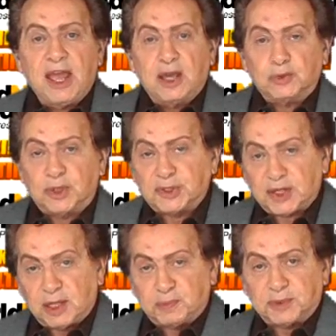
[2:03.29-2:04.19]
in order to
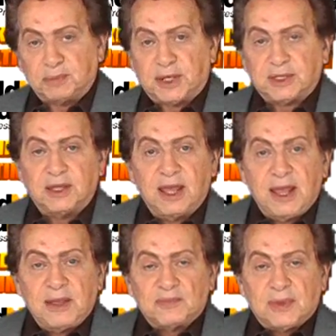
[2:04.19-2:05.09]
help somebody?
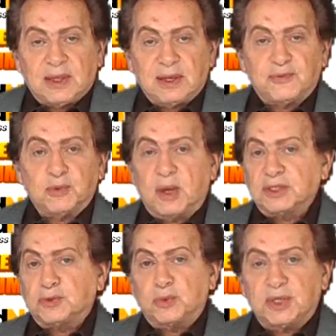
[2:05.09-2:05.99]
If we want
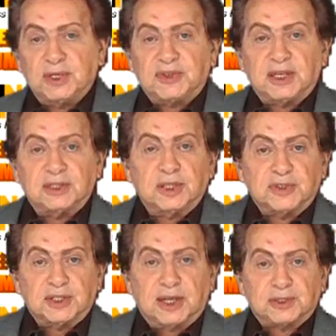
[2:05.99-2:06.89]
to do anything in
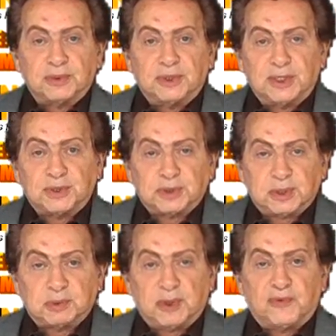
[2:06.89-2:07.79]
international
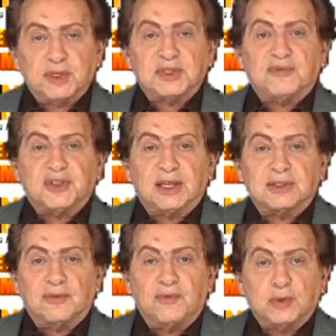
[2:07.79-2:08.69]
relationships, we first have to get
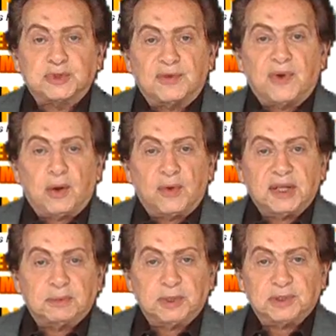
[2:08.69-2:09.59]
the votes of our
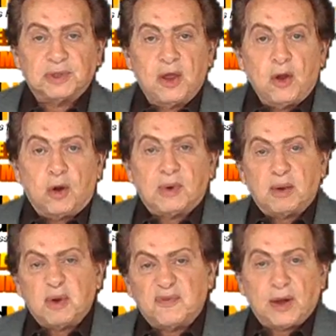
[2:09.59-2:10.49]
enemies or
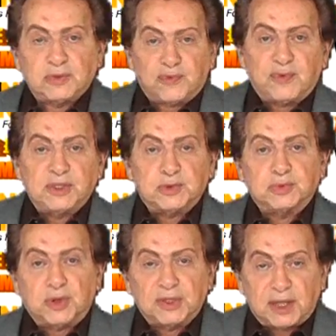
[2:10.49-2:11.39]
our avowed friends who
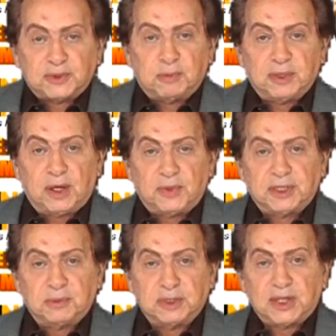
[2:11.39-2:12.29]
turn out to be our
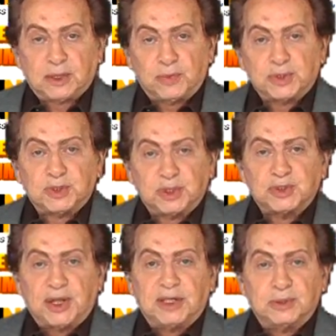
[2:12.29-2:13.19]
enemies, like Russia and
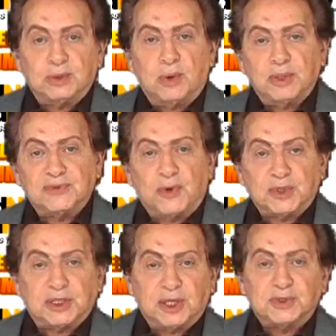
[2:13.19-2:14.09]
China, who always vote
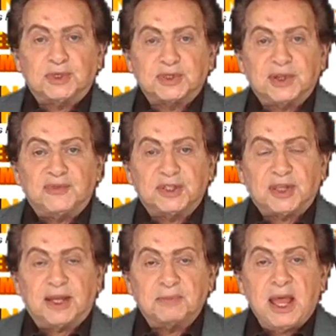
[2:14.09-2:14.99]
against us every
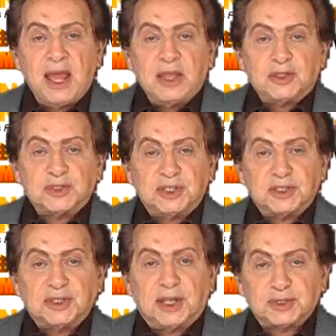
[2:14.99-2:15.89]
time there's an
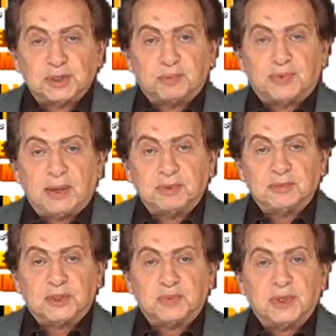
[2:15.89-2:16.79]
international problem
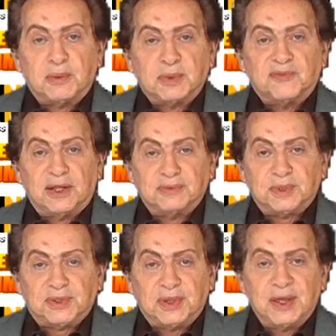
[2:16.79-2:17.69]
that we are involved
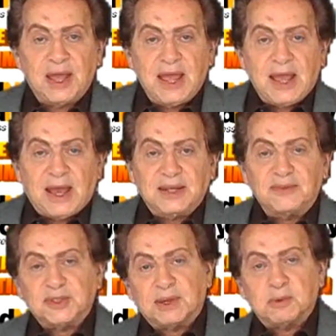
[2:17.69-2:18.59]
with. And
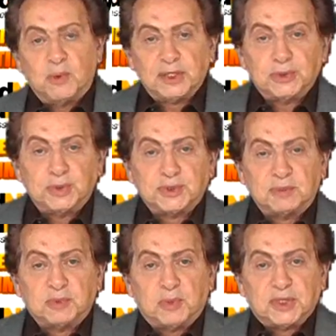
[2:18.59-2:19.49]
every time we want to do
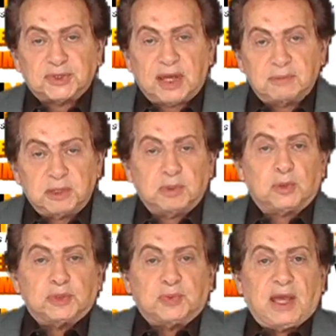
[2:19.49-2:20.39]
something, we're stymied
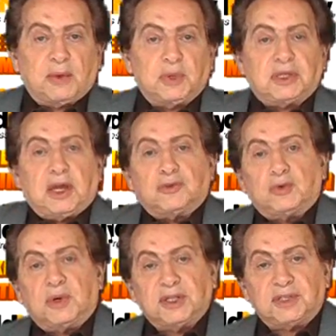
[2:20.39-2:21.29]
because we can't
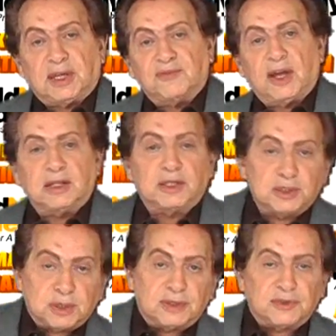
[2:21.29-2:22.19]
do anything in
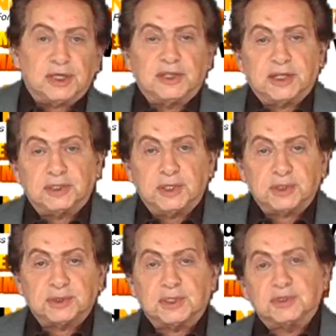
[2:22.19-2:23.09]
violation of the United
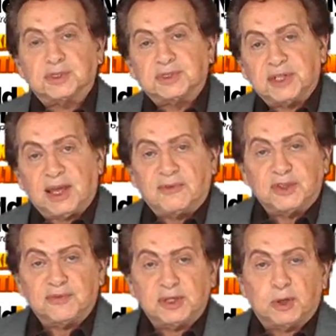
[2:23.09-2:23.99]
Nations. And since they have
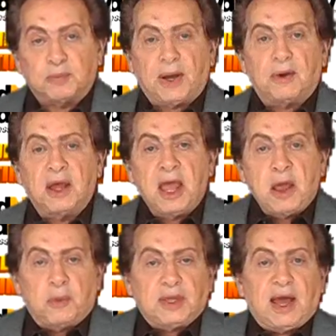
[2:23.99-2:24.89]
the veto power,
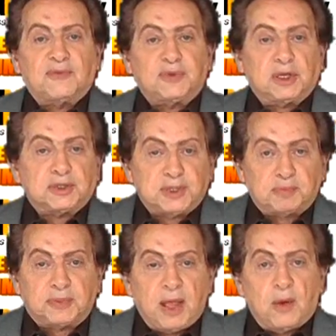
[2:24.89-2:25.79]
we have to
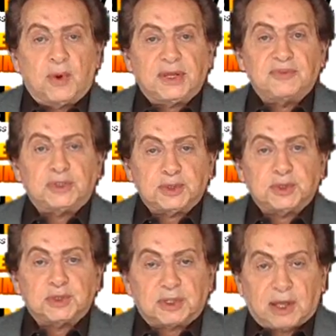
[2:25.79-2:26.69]
accept whatever
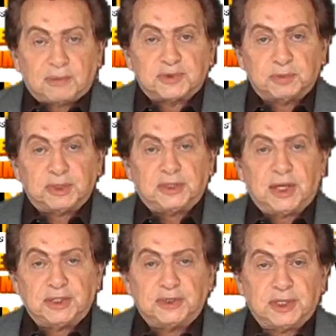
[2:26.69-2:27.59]
decision comes from the
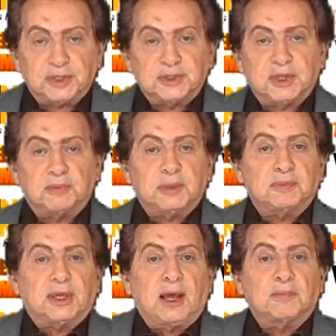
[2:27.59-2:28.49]
United Nations, and we
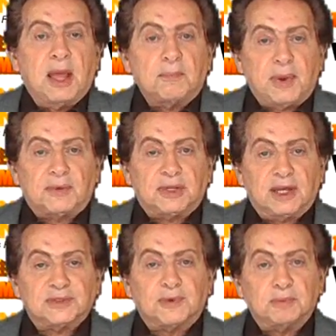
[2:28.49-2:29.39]
become
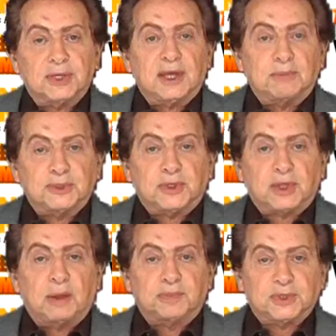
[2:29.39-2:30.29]
paralyzed from being able to
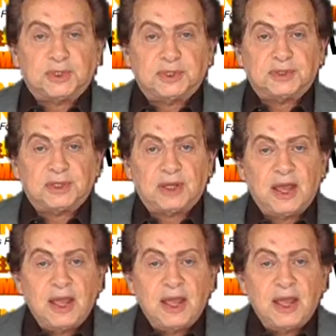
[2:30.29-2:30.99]
accomplish anything.